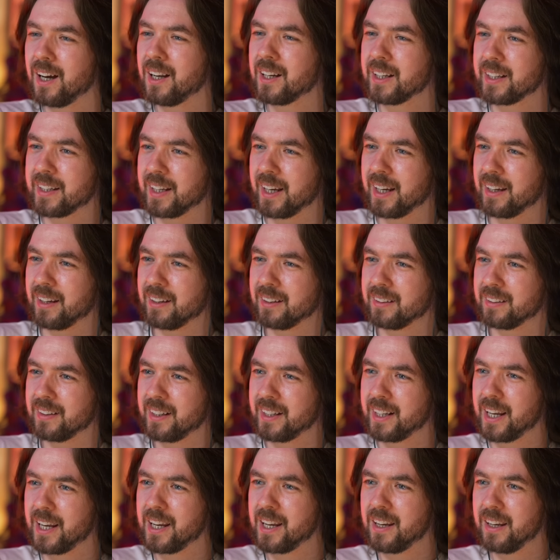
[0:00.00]
a holiday.
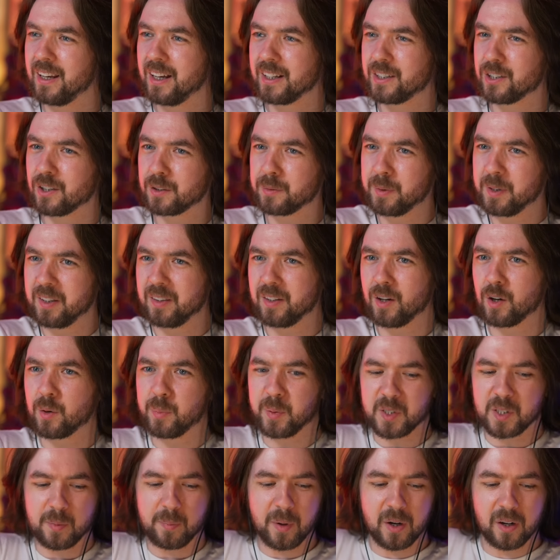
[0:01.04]
And I talked to my
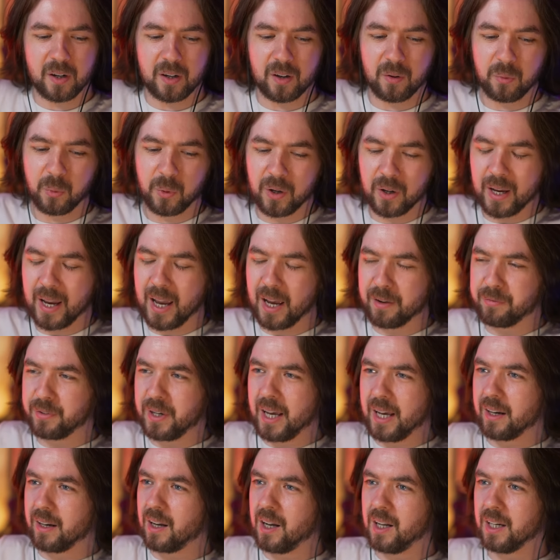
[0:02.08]
therapist about it, where I haven't
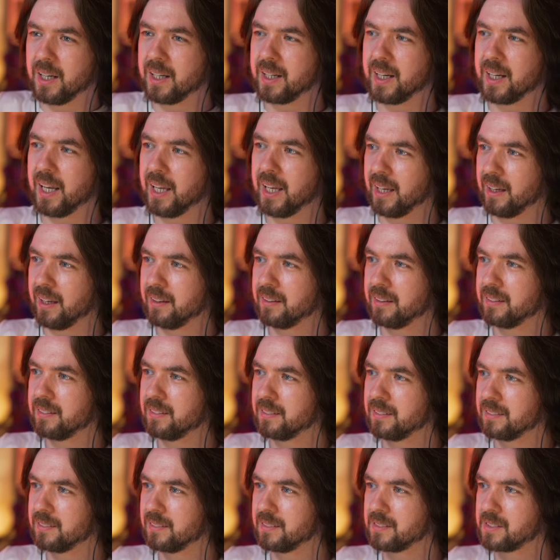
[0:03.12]
had a holiday
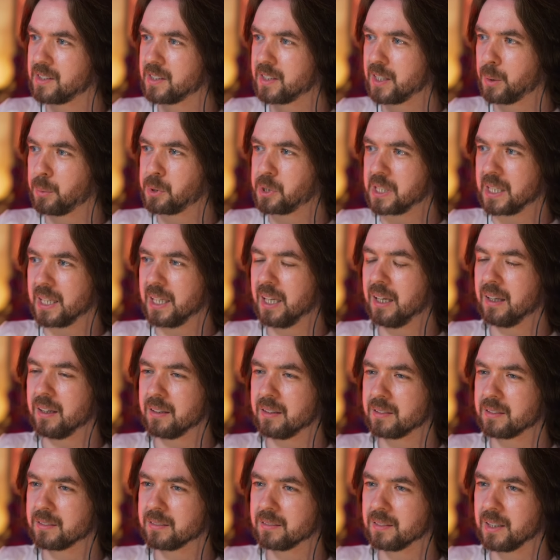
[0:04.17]
since I was a
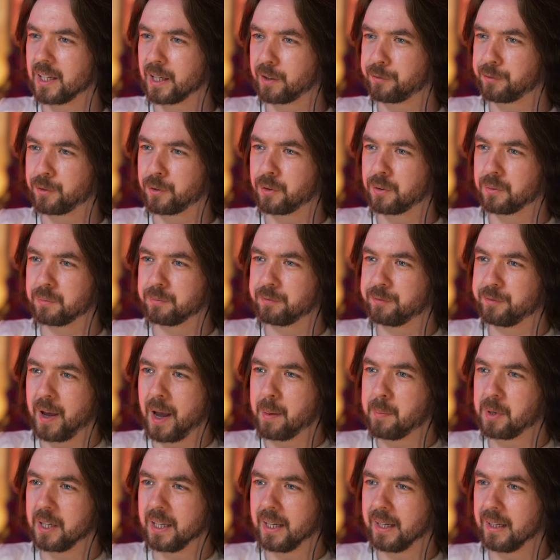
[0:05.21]
kid, like for
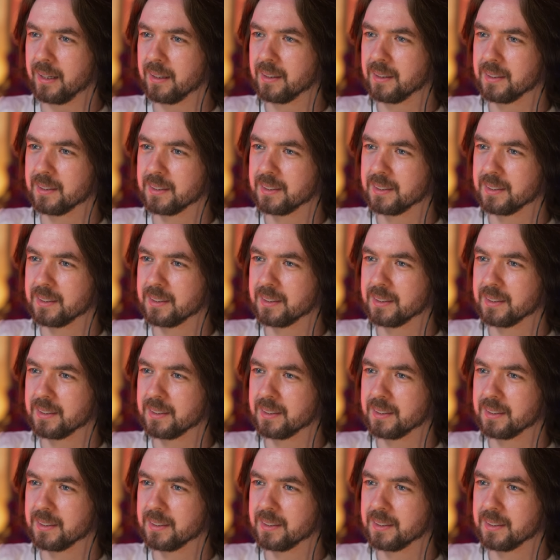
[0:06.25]
family.